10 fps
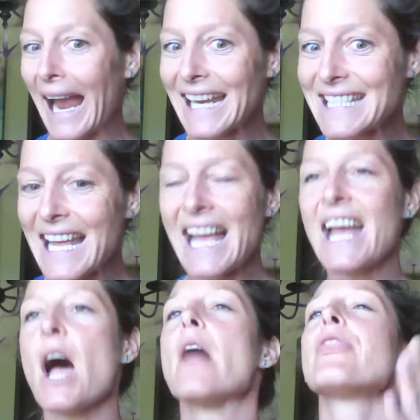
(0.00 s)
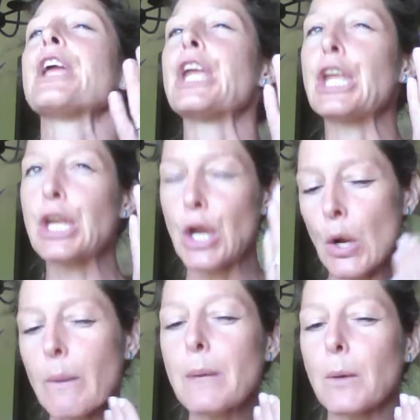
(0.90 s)
Right? The
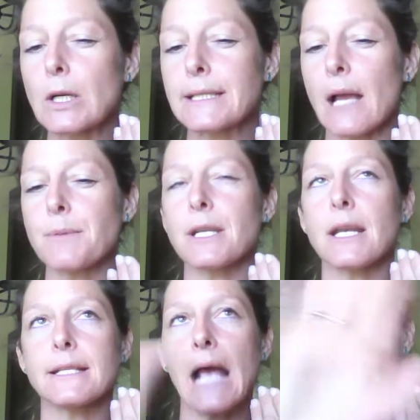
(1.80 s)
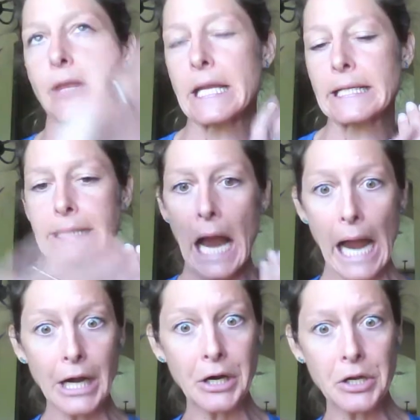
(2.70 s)
human perception is how the
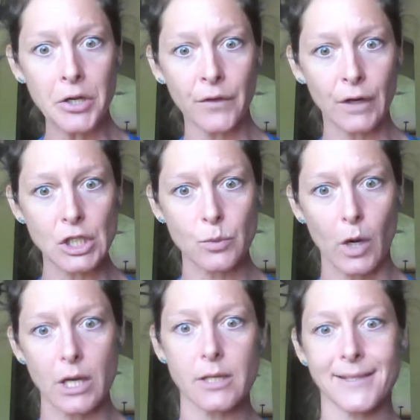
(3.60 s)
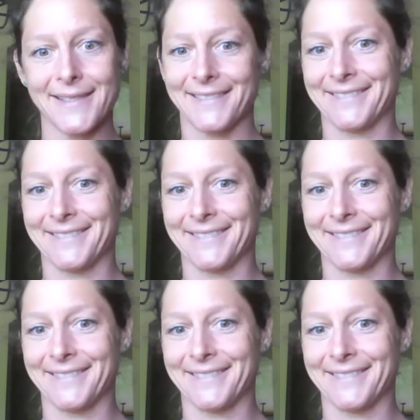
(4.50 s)
entire universe works.